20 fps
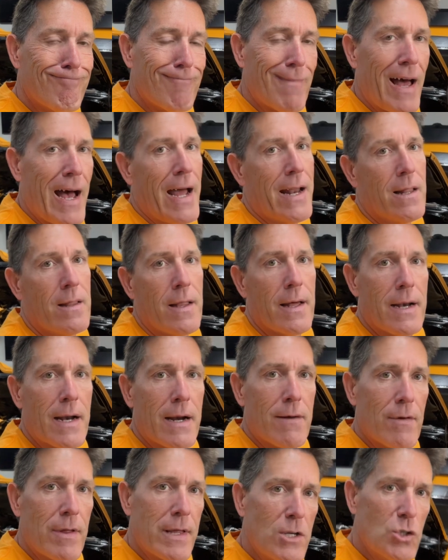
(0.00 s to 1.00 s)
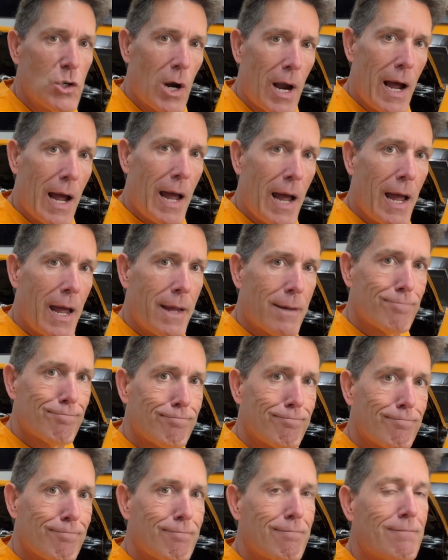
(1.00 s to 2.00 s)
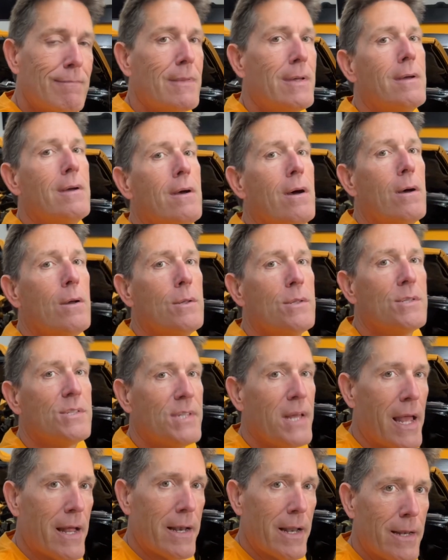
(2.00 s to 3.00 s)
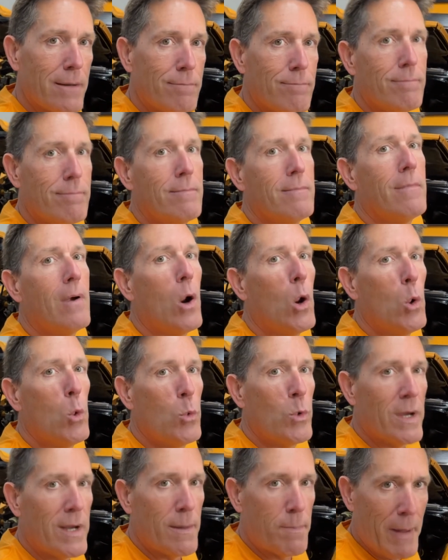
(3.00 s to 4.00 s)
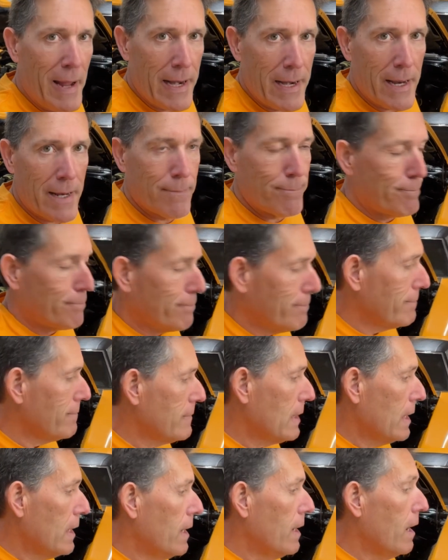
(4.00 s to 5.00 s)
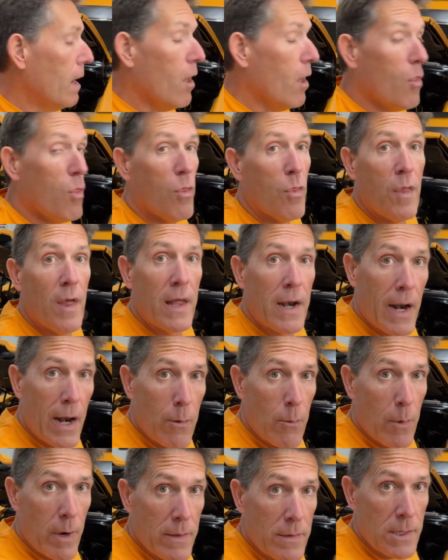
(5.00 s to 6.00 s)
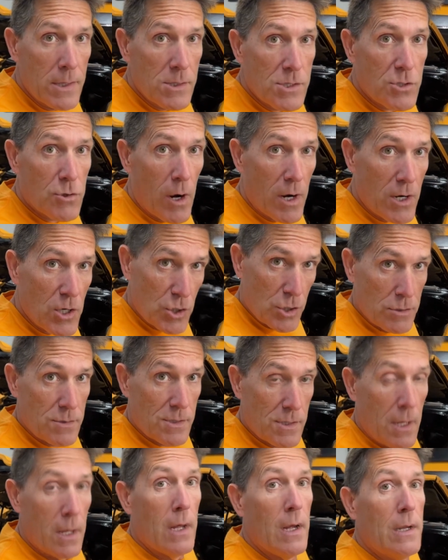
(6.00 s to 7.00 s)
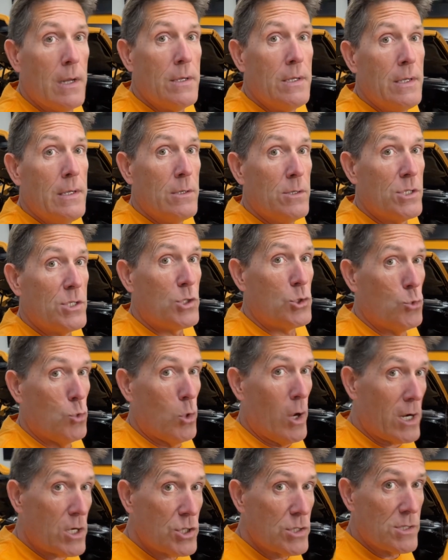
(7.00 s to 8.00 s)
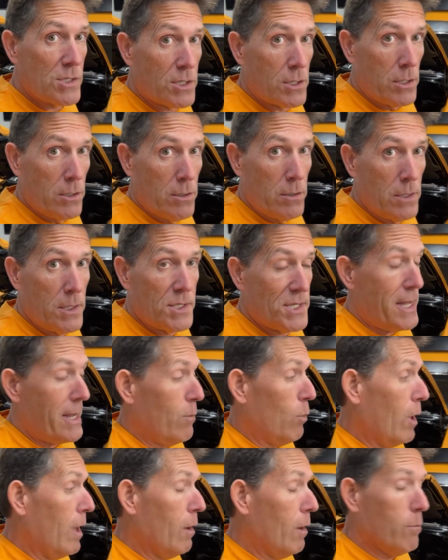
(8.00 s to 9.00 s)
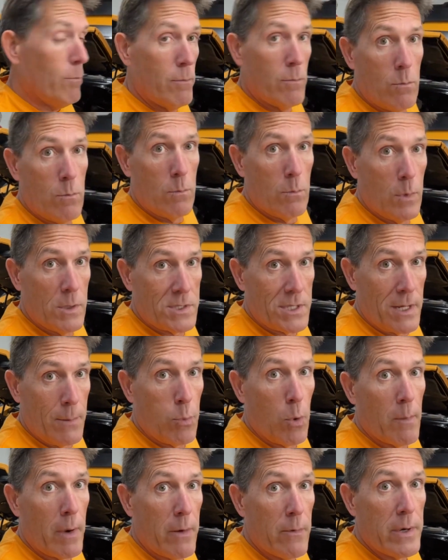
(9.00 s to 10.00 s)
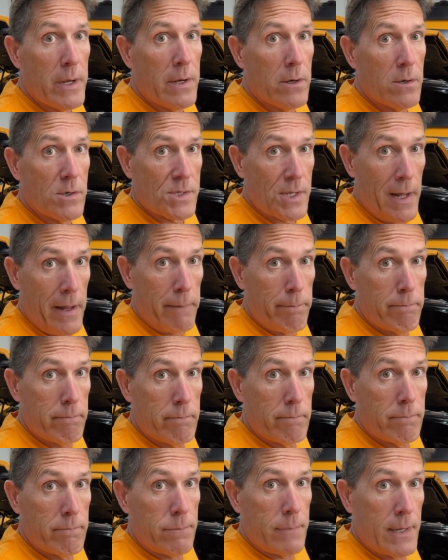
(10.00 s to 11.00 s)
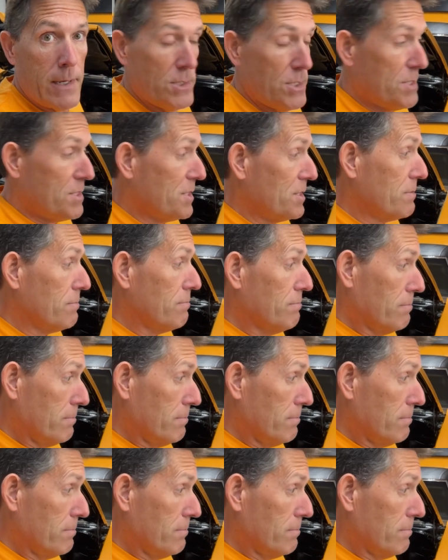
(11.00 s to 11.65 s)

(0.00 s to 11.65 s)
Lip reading: I had to let everything dry, sand it, repaint it. Then I read the instructions. The instructions clearly say, well, once I put my readers on, because it's,